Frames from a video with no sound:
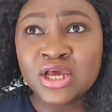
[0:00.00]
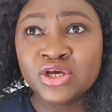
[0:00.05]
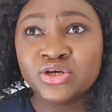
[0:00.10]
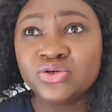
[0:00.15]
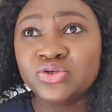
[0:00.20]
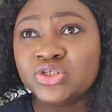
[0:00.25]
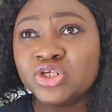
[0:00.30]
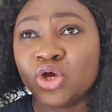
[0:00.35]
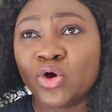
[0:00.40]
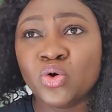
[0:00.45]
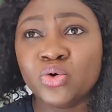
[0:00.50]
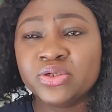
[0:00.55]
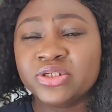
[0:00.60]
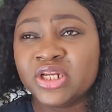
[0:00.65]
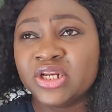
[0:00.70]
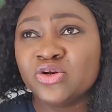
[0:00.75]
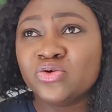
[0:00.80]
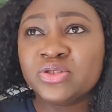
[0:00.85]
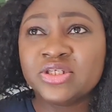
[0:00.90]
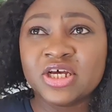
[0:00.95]
You say, oh, the
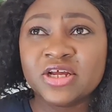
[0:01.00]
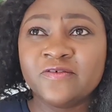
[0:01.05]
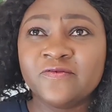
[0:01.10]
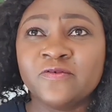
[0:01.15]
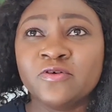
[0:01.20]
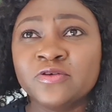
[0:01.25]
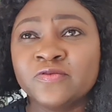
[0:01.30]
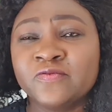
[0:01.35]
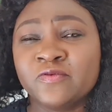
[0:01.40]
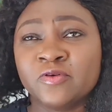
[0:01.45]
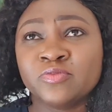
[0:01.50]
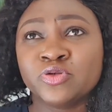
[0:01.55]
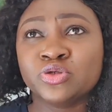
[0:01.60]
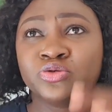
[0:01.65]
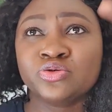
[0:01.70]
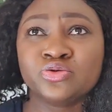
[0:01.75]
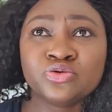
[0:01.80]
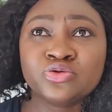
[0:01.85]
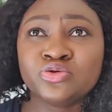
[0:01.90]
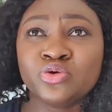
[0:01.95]
looted funds from
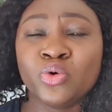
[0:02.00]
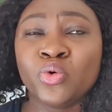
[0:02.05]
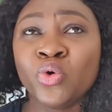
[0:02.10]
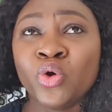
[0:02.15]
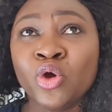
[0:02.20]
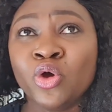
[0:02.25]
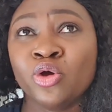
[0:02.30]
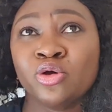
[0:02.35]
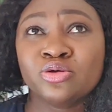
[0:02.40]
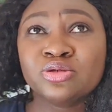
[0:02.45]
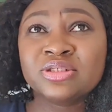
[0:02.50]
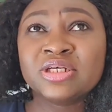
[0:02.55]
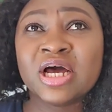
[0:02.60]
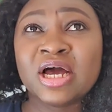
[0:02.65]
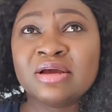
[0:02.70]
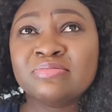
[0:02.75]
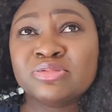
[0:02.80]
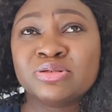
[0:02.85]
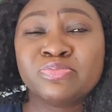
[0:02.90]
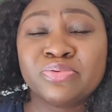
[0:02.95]
so
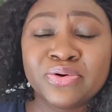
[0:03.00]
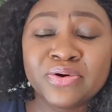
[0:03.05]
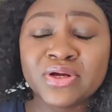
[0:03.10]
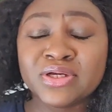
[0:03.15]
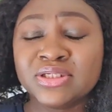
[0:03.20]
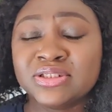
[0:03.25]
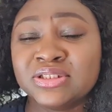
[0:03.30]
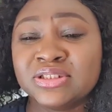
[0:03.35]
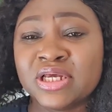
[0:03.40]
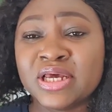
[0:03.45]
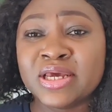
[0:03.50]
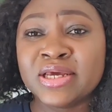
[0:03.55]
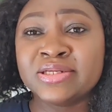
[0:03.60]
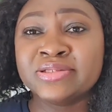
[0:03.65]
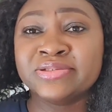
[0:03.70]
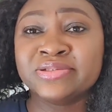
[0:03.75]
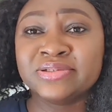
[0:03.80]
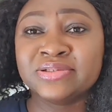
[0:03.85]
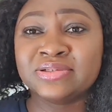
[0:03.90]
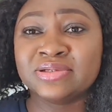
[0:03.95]
times
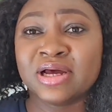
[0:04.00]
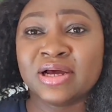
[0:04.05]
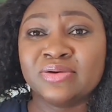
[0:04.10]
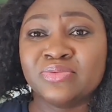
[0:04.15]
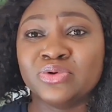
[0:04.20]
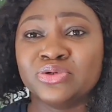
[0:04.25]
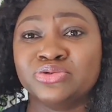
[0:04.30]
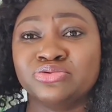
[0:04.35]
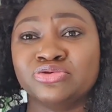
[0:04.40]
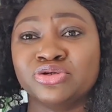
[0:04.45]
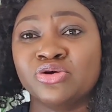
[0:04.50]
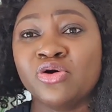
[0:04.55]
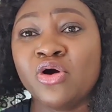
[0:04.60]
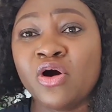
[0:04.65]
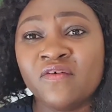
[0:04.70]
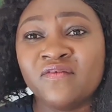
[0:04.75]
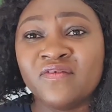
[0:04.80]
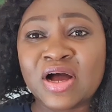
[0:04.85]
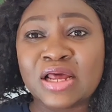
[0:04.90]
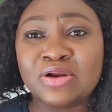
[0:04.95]
president was
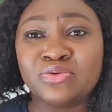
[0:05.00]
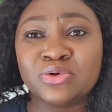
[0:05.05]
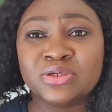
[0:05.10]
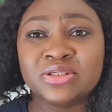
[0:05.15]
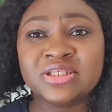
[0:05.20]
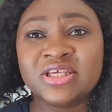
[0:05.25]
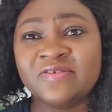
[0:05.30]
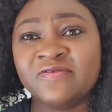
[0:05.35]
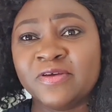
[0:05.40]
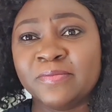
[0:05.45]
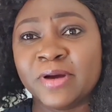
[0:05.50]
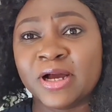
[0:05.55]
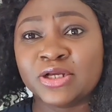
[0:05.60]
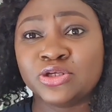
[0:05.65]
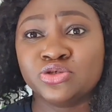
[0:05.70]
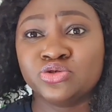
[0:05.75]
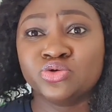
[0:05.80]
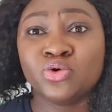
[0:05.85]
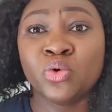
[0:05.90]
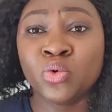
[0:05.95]
recovered, was given back.
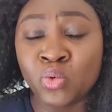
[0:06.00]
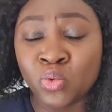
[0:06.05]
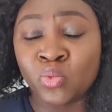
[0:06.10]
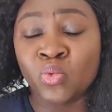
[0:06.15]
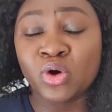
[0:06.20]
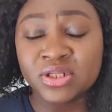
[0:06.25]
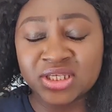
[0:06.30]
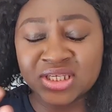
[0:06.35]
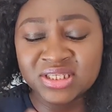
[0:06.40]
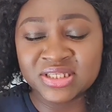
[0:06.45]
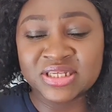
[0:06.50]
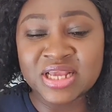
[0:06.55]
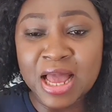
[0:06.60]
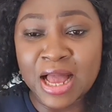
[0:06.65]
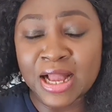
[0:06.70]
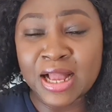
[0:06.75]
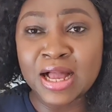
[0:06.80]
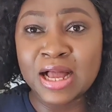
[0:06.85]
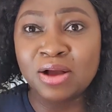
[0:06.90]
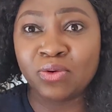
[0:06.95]
So what is the
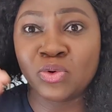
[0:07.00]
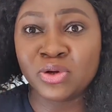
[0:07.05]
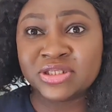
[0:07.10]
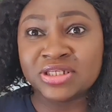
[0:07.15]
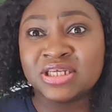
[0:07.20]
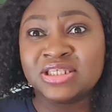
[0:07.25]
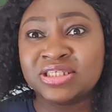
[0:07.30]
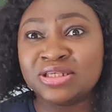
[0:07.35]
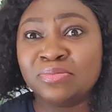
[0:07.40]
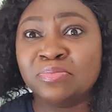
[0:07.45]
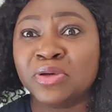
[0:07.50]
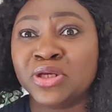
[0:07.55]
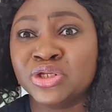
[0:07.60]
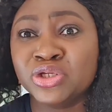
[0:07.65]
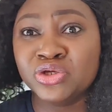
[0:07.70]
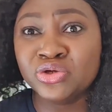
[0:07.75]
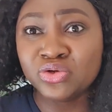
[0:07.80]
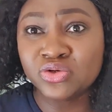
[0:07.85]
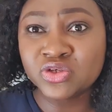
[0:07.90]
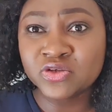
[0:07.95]
account? What has it been
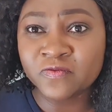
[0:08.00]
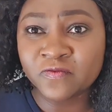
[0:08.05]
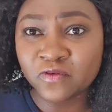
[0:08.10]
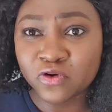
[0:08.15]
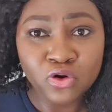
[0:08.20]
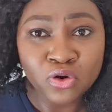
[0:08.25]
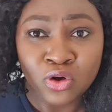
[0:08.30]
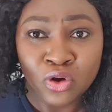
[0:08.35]
used for?